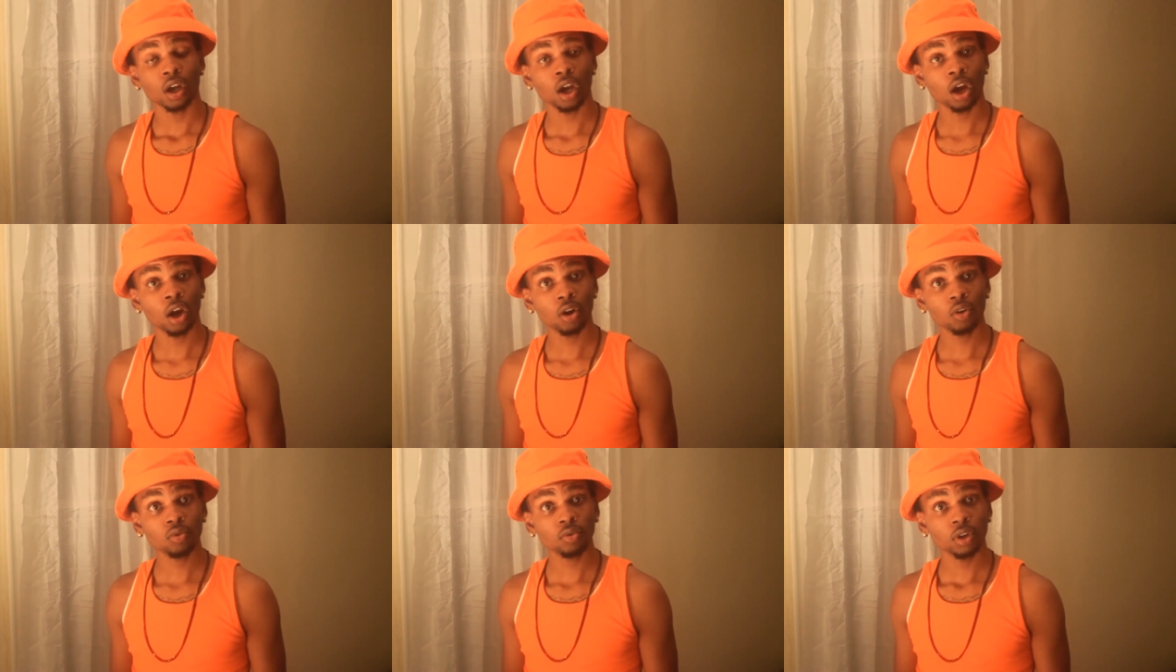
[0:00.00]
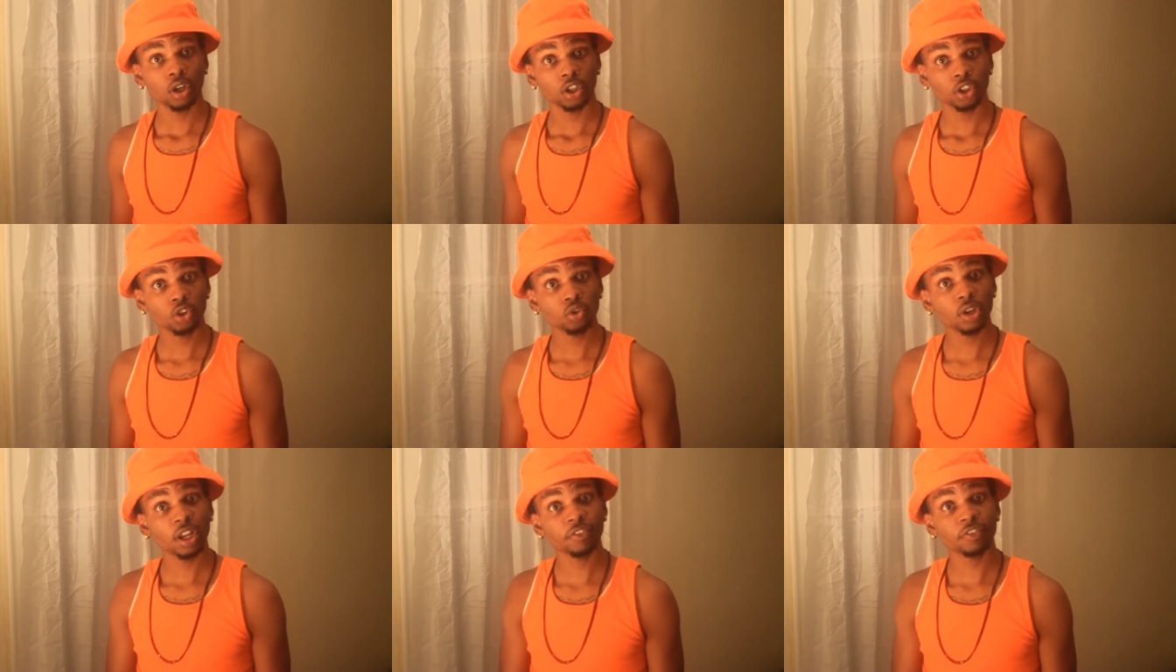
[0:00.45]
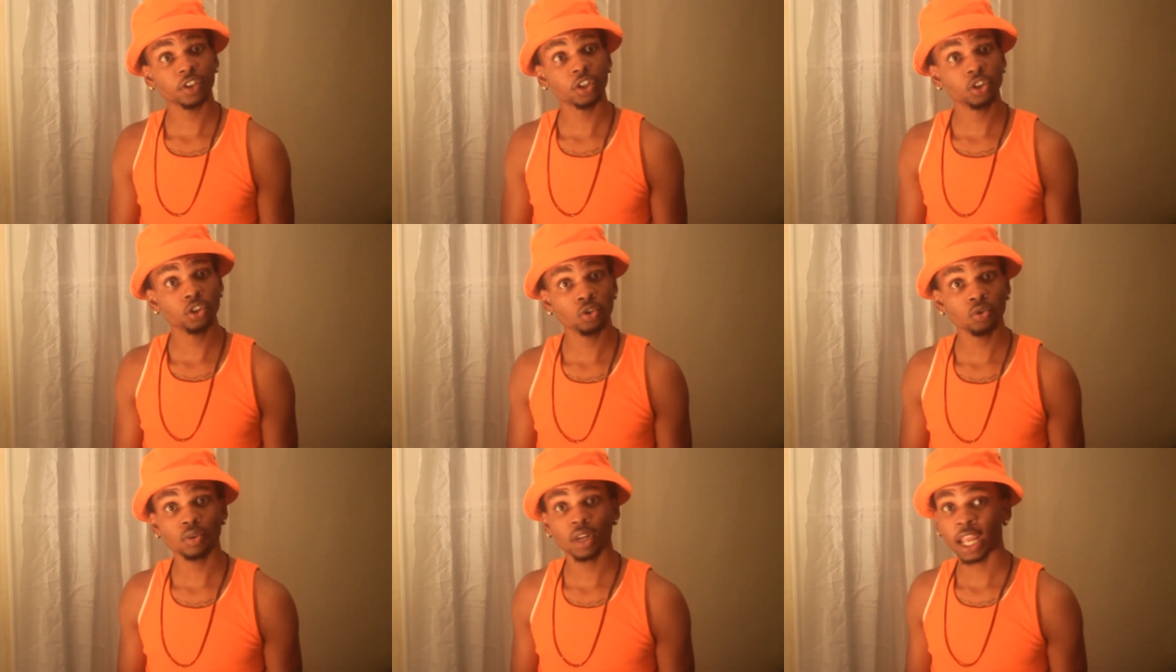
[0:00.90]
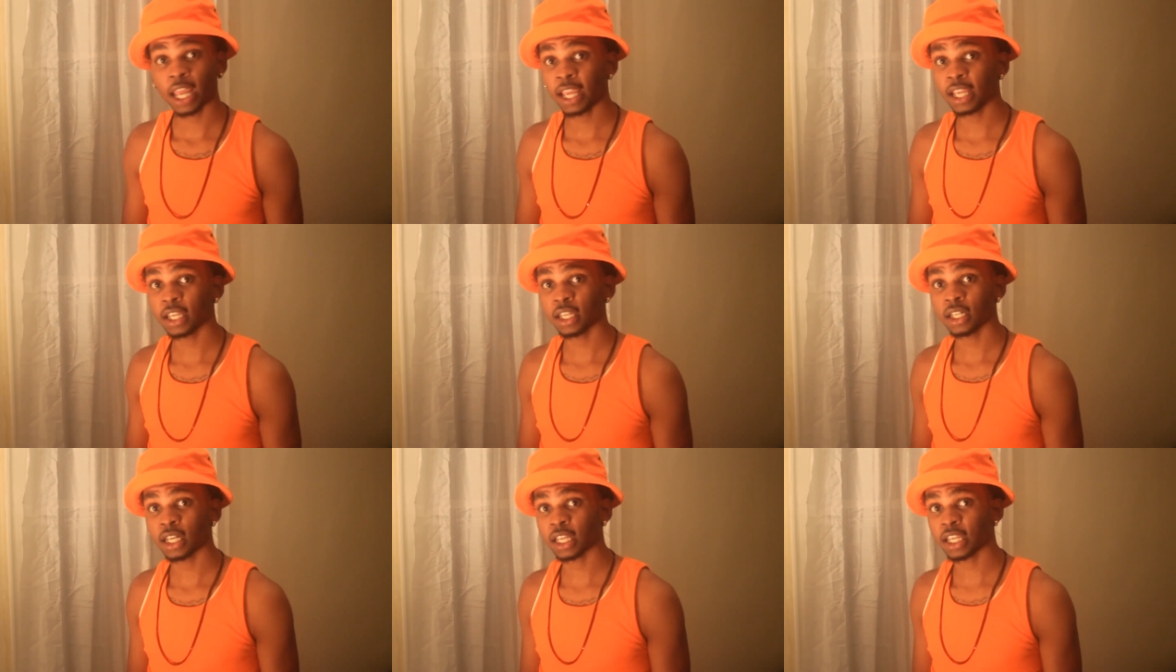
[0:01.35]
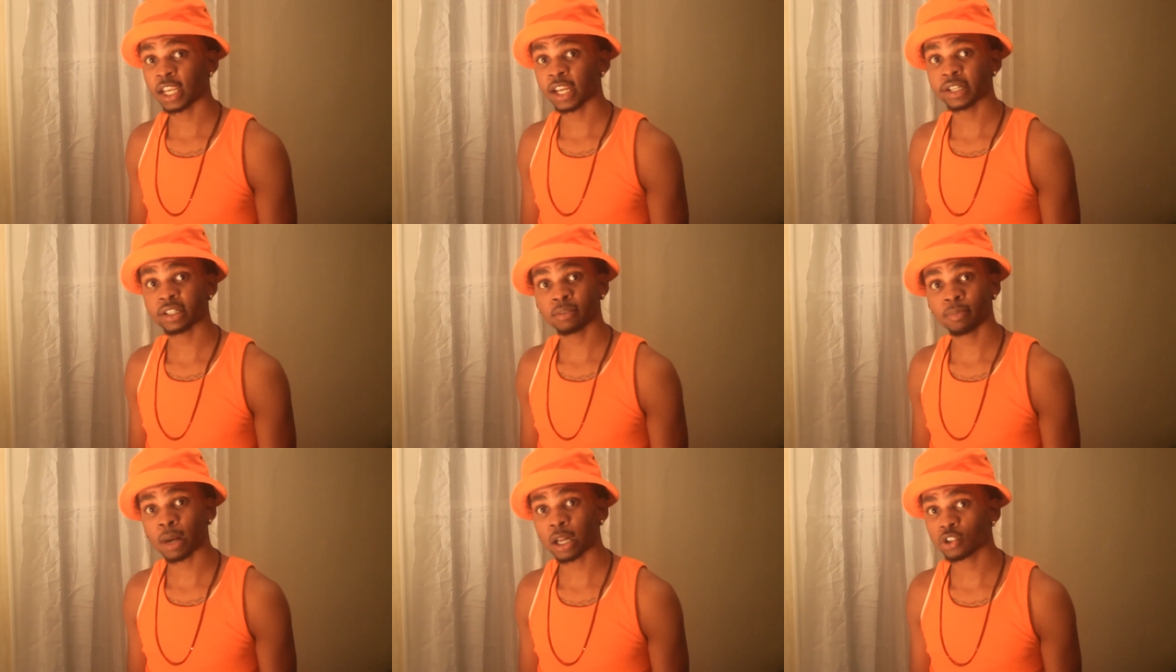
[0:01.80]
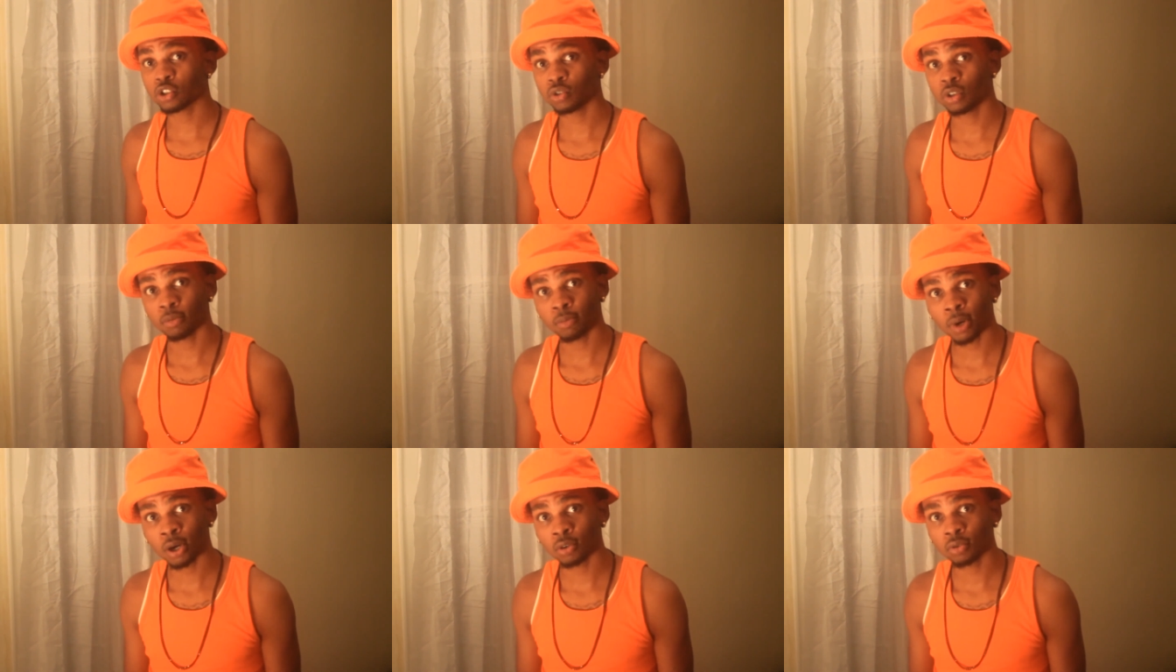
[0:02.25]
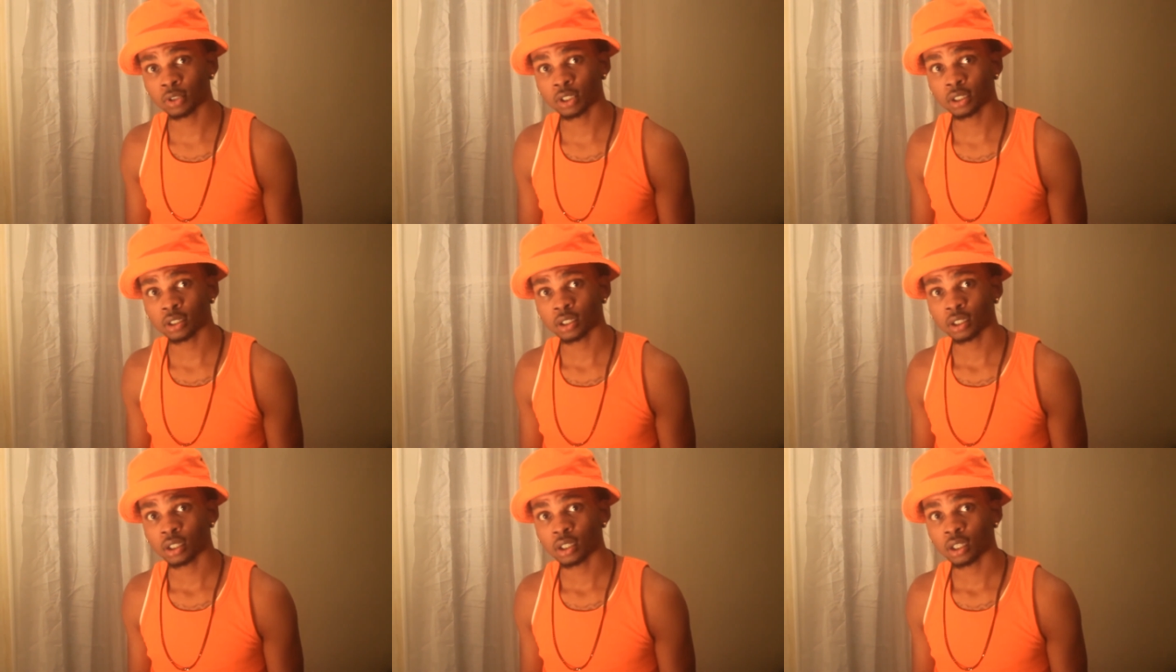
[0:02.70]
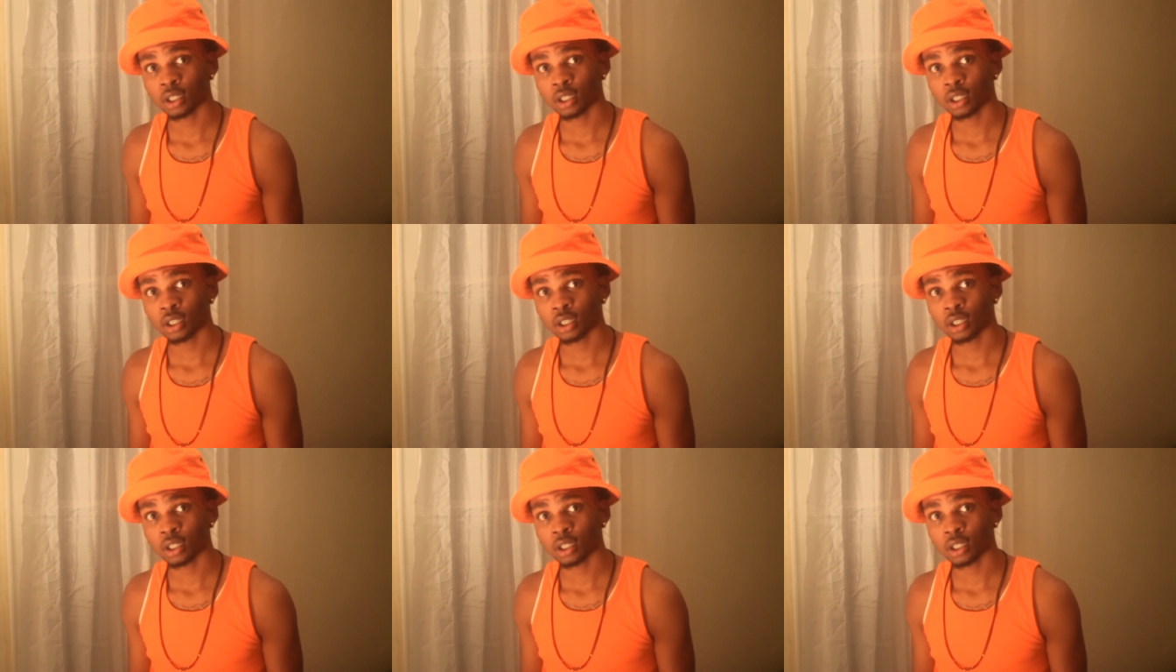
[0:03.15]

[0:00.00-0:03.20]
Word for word: Ho, you left the dude hanging that cares about you the most.